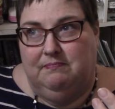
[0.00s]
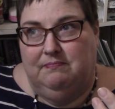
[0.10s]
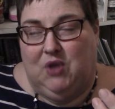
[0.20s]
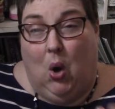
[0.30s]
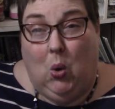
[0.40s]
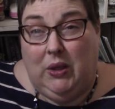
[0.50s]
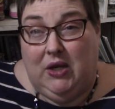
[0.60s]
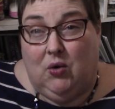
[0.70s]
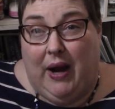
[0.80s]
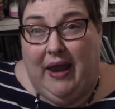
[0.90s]
the Holy
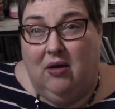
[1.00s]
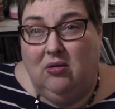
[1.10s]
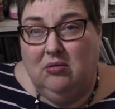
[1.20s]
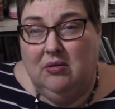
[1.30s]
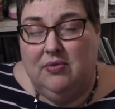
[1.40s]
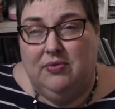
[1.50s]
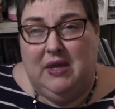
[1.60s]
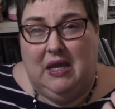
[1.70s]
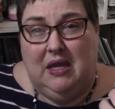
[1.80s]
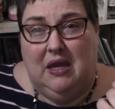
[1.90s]
Grail,
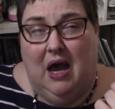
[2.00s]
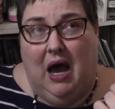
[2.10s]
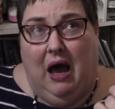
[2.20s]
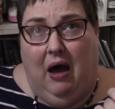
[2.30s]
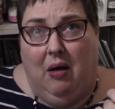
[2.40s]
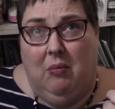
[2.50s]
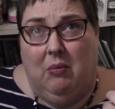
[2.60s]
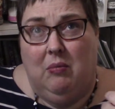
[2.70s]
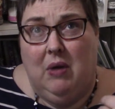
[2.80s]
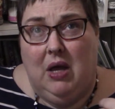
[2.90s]
the
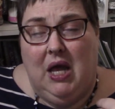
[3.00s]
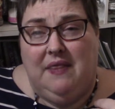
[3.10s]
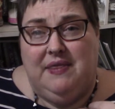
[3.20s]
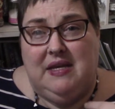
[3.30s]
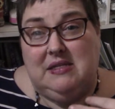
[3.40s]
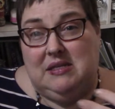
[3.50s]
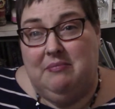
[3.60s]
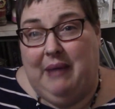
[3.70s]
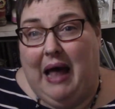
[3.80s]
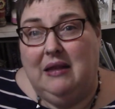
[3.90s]
um, the
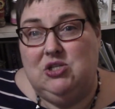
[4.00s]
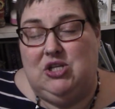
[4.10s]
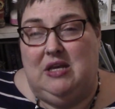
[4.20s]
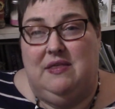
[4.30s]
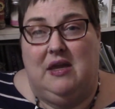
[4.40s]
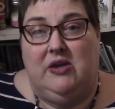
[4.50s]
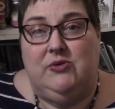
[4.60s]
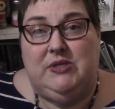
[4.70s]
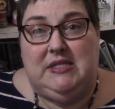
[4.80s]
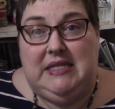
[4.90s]
symbology that you
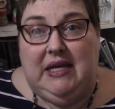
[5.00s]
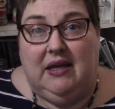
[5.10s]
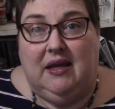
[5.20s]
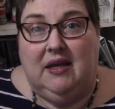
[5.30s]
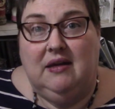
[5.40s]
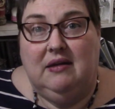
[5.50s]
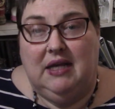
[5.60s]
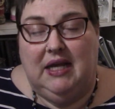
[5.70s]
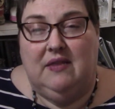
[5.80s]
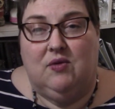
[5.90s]
see
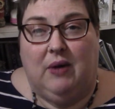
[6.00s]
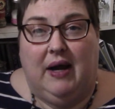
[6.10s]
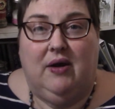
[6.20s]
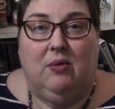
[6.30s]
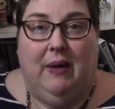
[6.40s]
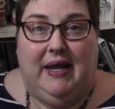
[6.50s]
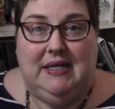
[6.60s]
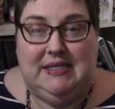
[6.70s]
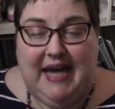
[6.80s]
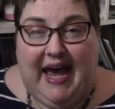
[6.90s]
in the Rider
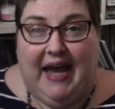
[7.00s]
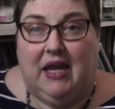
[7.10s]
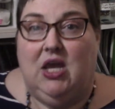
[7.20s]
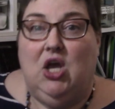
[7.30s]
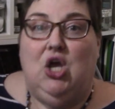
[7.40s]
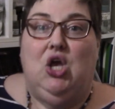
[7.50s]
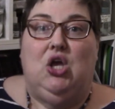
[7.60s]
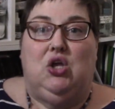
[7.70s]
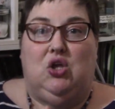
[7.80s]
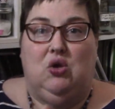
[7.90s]
Waite deck,
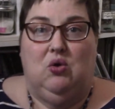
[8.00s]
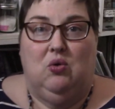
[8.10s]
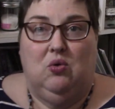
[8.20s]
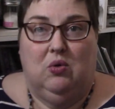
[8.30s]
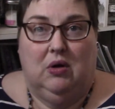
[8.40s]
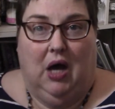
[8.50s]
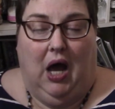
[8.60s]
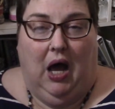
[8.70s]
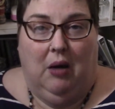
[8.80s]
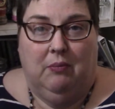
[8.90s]
you
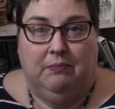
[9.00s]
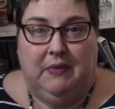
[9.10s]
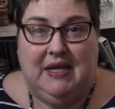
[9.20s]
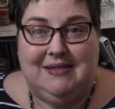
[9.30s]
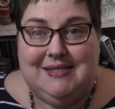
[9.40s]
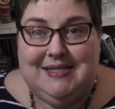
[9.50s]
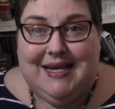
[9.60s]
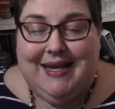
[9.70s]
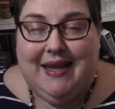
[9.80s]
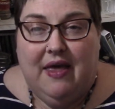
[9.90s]
um, can
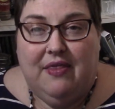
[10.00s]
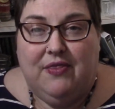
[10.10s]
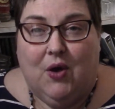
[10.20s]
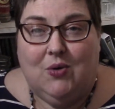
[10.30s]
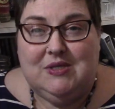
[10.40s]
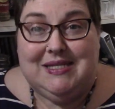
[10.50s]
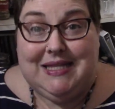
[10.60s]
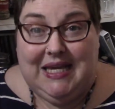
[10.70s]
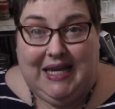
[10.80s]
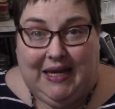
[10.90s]
see those
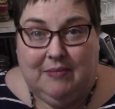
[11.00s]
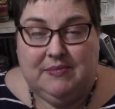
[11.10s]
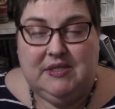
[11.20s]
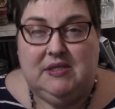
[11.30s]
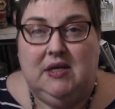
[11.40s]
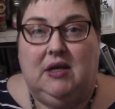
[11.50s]
themes